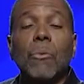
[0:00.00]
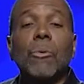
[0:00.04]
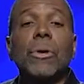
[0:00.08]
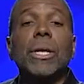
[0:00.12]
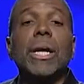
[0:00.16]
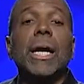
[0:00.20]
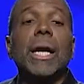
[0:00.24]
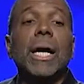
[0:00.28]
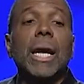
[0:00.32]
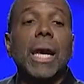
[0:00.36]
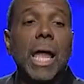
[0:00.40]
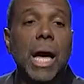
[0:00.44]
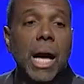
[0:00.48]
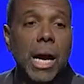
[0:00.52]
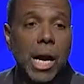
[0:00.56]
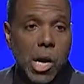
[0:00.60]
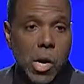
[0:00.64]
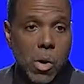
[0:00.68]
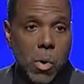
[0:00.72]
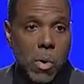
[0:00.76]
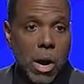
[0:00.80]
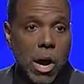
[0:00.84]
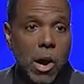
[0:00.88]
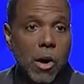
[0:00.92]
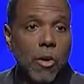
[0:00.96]
When that clock
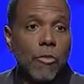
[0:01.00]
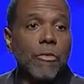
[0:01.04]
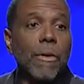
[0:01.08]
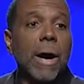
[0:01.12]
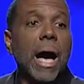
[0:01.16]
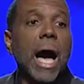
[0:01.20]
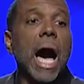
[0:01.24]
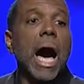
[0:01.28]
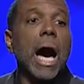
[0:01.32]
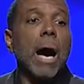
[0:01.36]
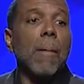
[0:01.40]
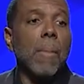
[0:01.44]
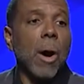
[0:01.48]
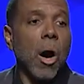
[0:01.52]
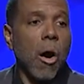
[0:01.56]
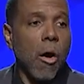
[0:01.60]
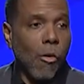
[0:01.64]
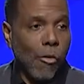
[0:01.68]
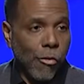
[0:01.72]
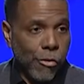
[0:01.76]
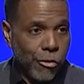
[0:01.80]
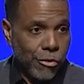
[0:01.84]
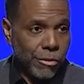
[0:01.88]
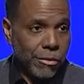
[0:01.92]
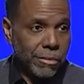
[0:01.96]
go off, I'm
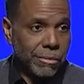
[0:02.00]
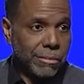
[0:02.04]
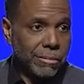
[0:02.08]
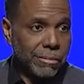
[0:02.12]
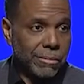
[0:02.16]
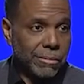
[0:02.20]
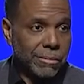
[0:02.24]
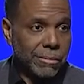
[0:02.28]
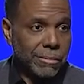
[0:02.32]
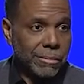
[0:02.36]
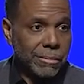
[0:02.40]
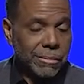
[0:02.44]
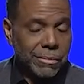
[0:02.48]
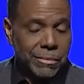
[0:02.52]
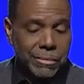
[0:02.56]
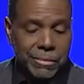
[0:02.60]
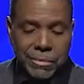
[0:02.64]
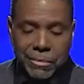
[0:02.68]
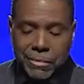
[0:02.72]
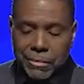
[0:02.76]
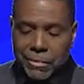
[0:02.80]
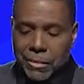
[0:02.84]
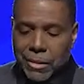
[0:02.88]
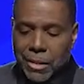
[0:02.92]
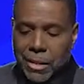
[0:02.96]
off.
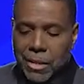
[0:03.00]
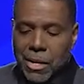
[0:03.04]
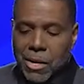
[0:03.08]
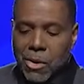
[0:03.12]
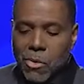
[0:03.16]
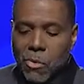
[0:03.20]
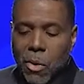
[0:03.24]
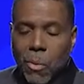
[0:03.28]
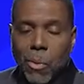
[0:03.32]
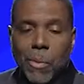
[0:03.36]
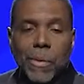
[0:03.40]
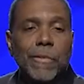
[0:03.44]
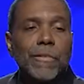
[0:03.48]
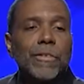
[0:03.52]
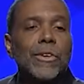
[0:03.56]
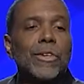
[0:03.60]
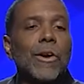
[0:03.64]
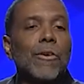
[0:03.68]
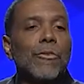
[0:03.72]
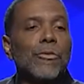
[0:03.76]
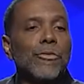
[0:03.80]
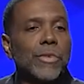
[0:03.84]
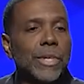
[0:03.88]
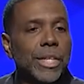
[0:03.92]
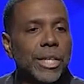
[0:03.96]
Well, what if you
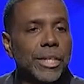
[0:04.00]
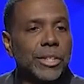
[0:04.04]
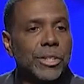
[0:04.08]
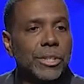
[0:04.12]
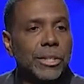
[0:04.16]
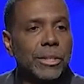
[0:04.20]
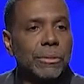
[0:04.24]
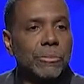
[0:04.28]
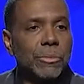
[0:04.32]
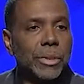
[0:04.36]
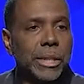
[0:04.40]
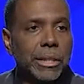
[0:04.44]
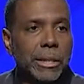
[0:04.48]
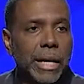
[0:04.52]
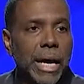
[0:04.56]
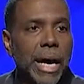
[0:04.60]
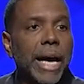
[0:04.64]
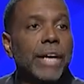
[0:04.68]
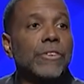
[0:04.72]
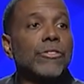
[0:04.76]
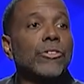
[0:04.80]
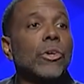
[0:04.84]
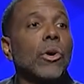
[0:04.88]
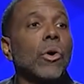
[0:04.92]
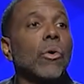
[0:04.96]
don't finish it? Well,
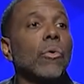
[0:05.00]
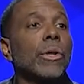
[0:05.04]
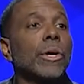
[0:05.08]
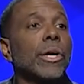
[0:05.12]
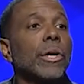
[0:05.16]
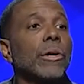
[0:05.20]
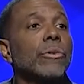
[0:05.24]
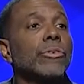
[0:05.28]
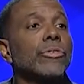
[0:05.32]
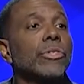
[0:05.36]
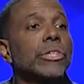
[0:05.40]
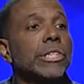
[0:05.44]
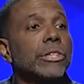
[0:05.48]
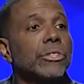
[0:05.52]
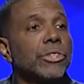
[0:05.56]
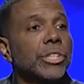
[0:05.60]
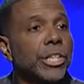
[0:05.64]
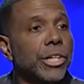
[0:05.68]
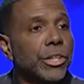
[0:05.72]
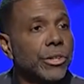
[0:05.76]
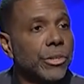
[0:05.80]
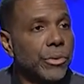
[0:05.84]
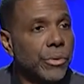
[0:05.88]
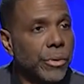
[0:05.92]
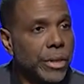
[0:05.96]
ask the Holy Ghost, He'll tell
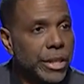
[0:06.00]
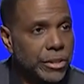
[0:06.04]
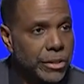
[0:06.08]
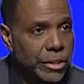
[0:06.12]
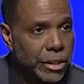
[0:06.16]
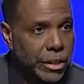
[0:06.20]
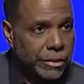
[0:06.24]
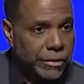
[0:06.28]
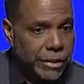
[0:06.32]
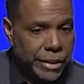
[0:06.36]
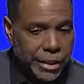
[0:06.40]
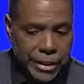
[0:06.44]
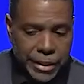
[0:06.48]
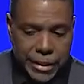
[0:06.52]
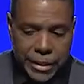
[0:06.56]
you the rest of it.